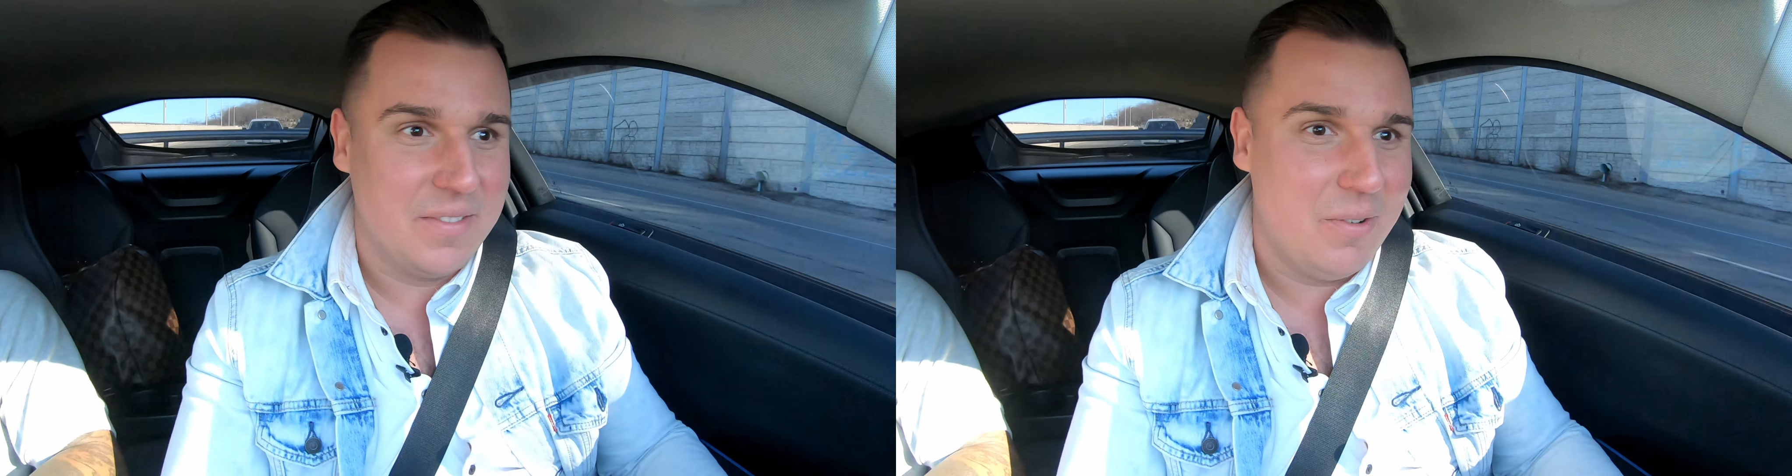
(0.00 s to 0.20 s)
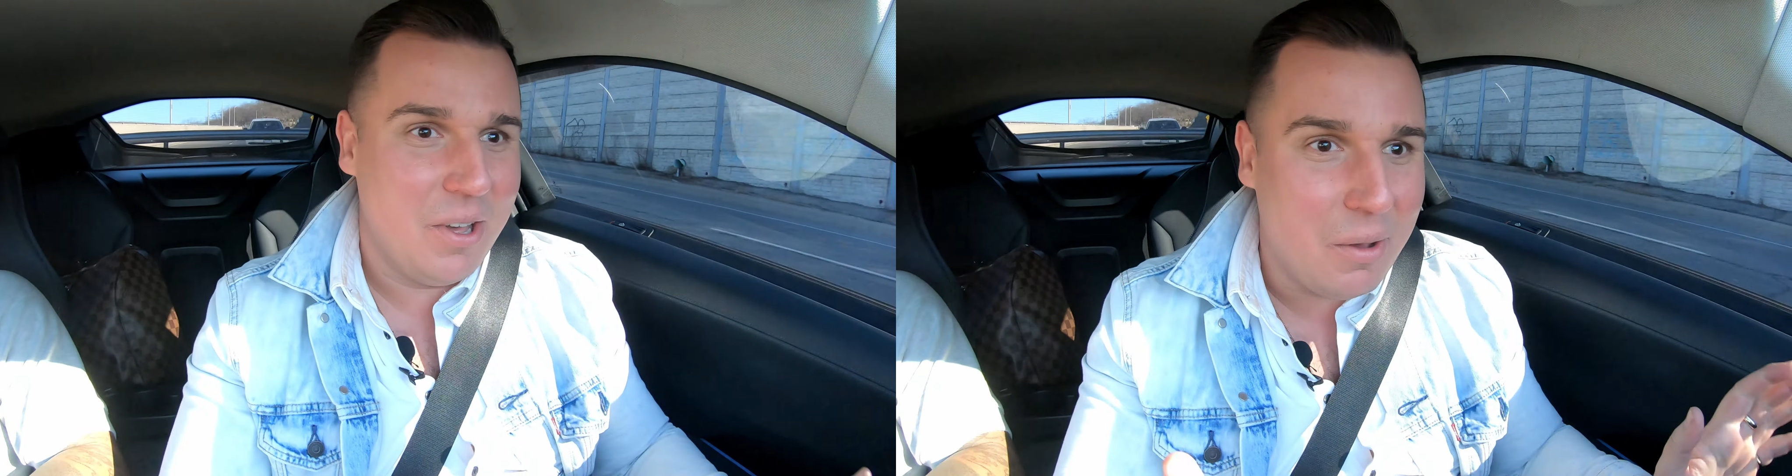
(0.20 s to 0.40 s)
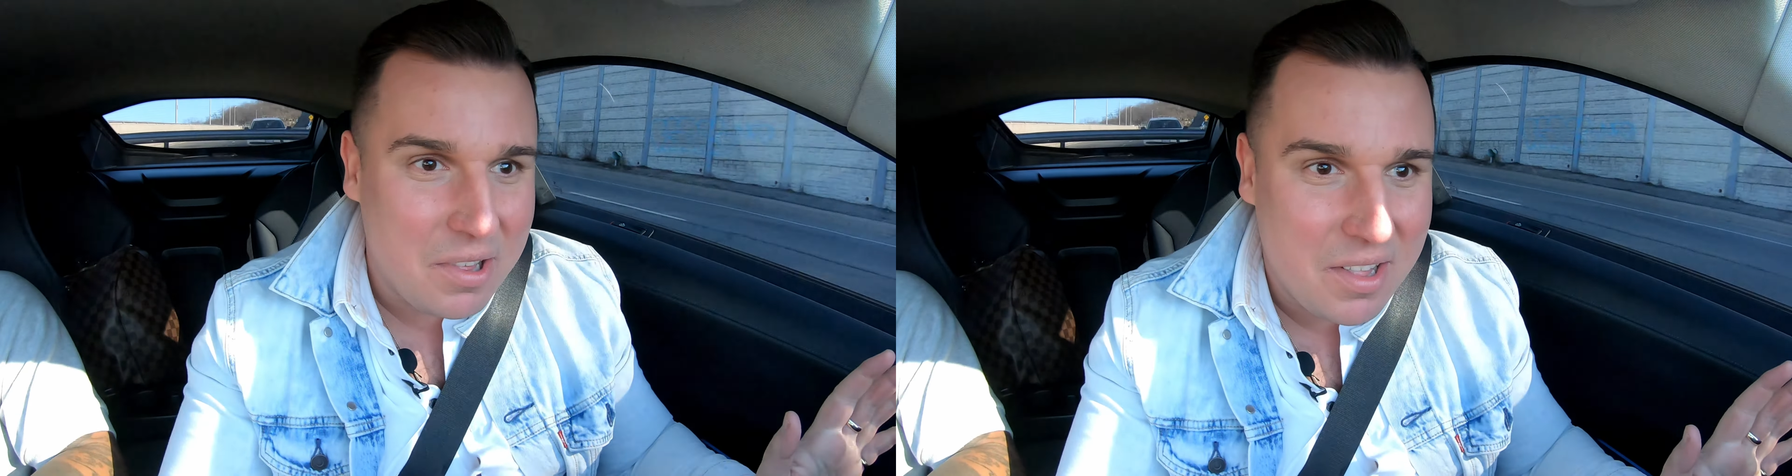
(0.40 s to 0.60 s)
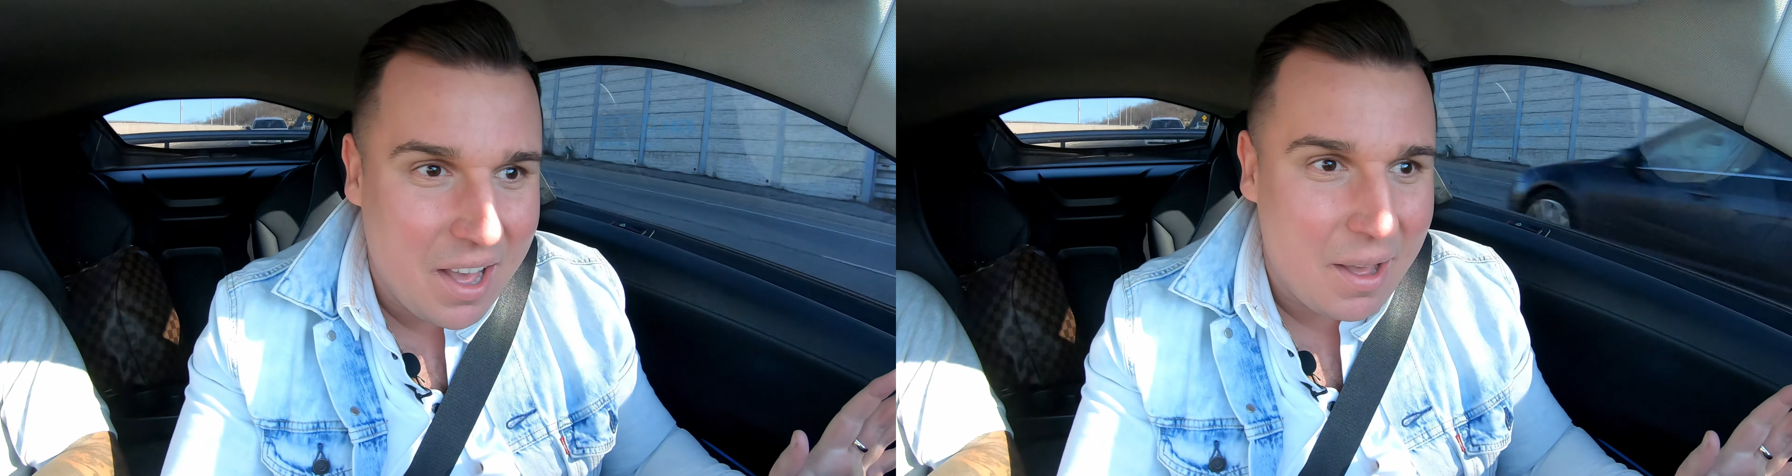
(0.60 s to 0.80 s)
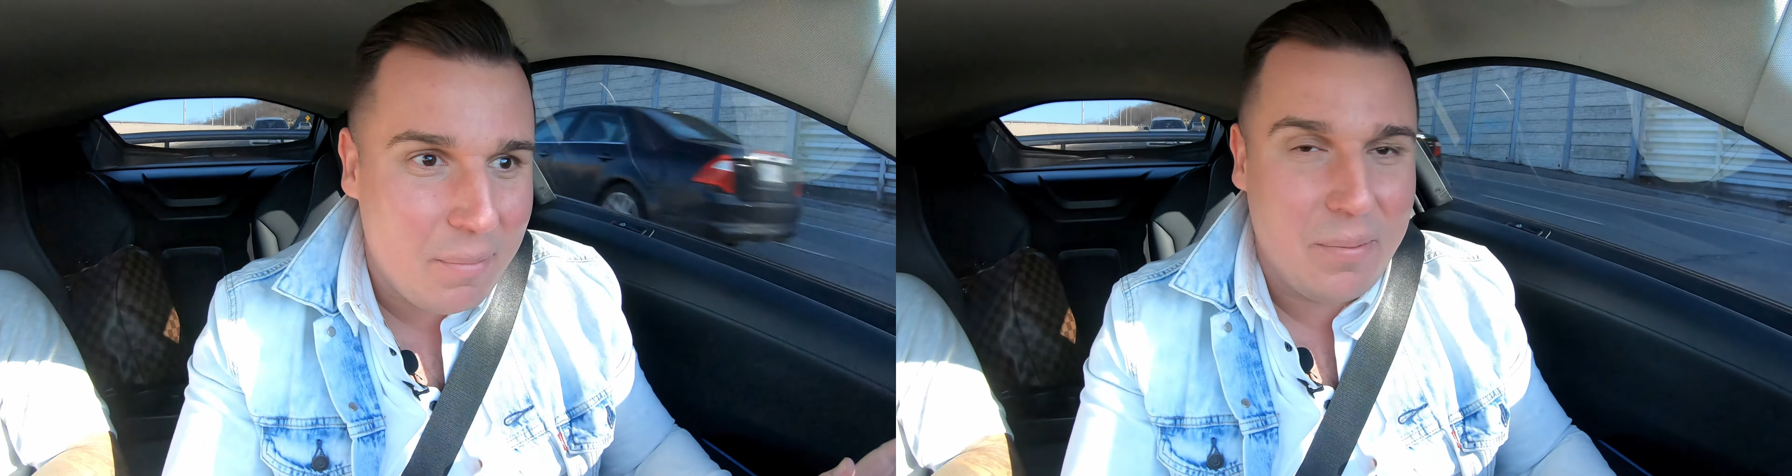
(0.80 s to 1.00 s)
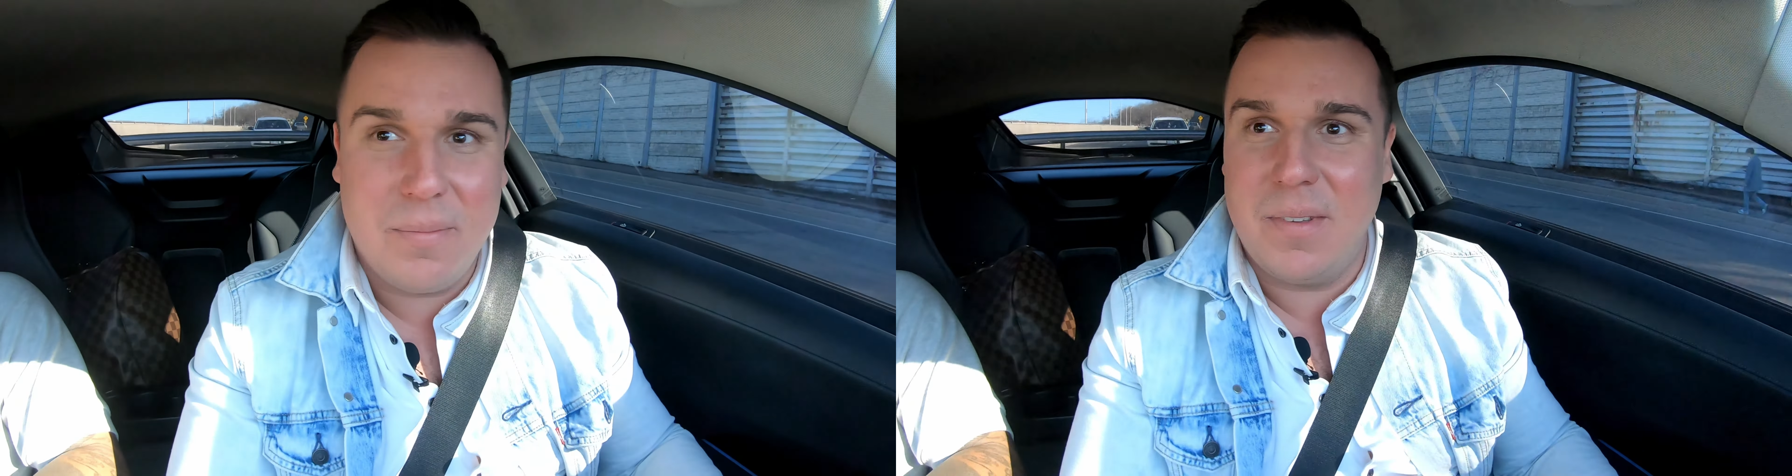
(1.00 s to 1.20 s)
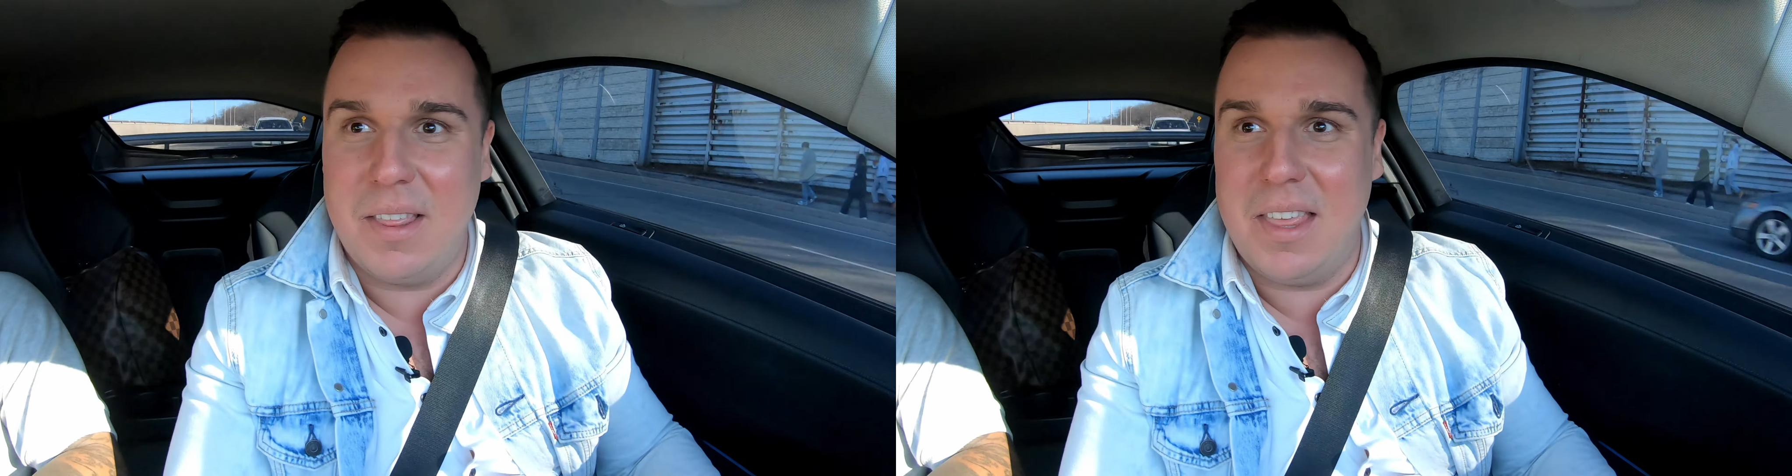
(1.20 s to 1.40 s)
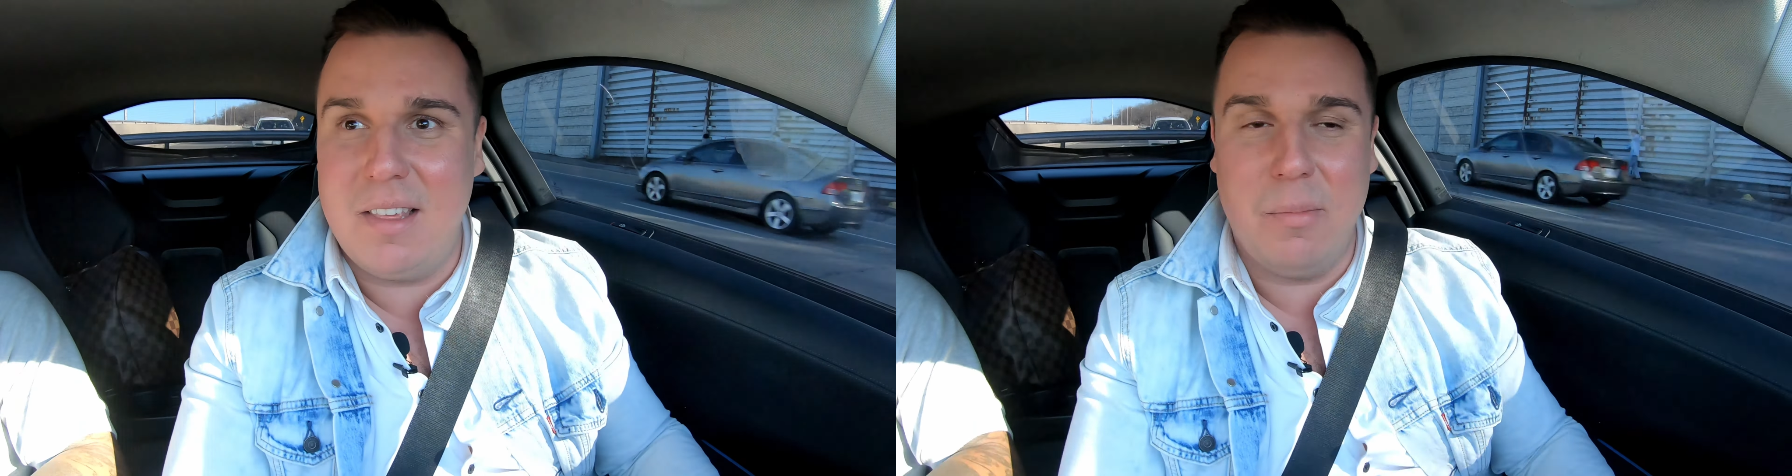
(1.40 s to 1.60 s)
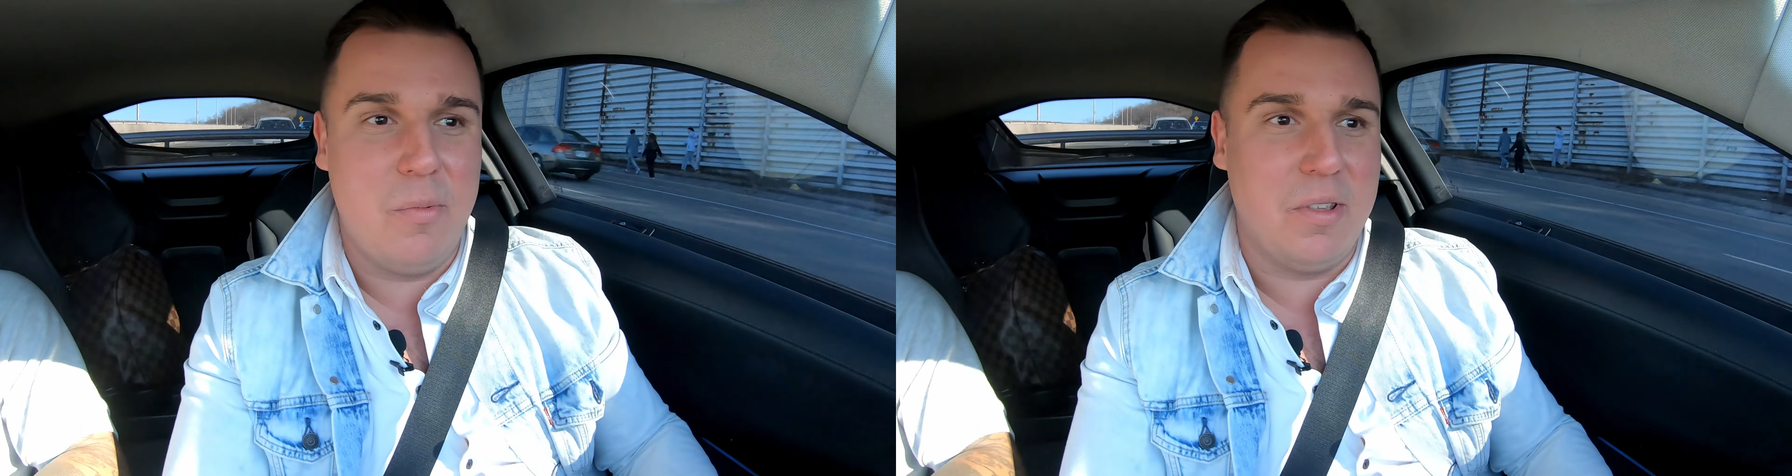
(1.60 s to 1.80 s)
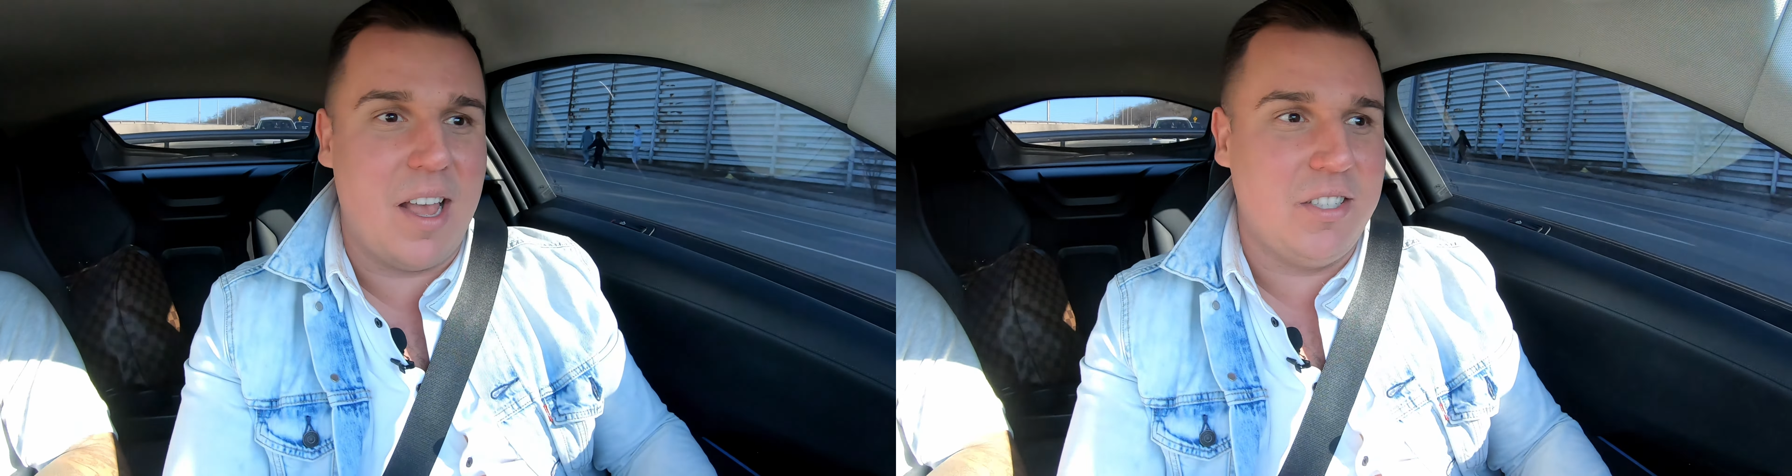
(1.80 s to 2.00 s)
We all stop. I think someone
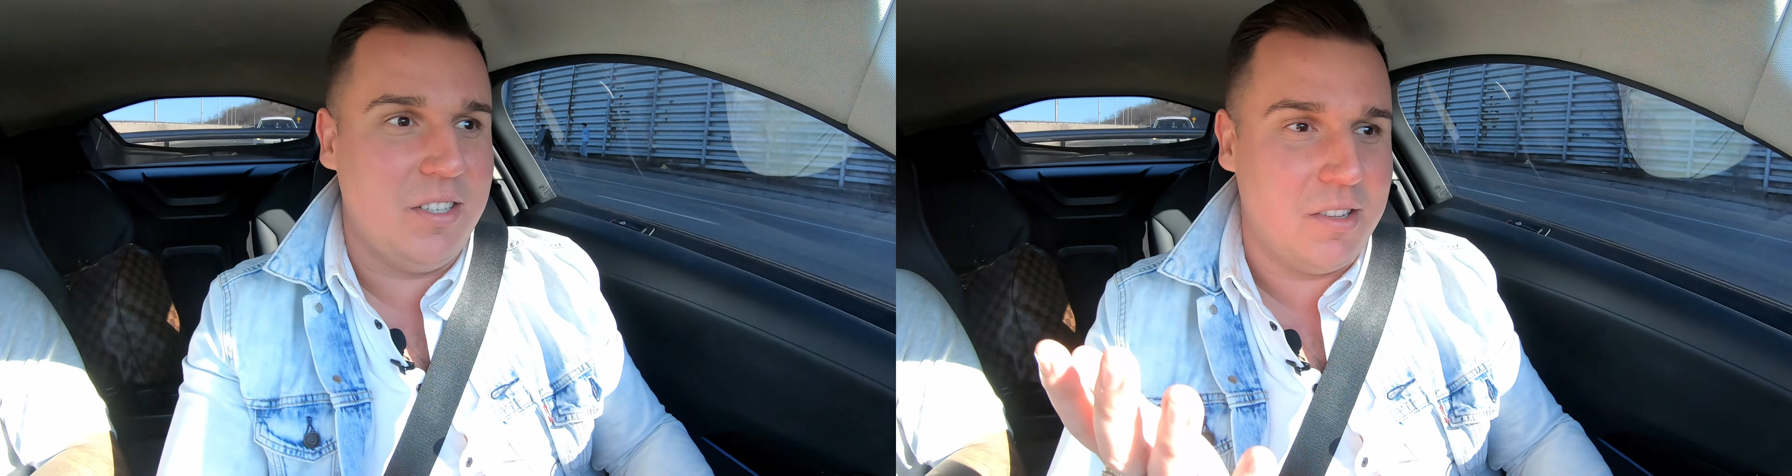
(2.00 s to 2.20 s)
was actually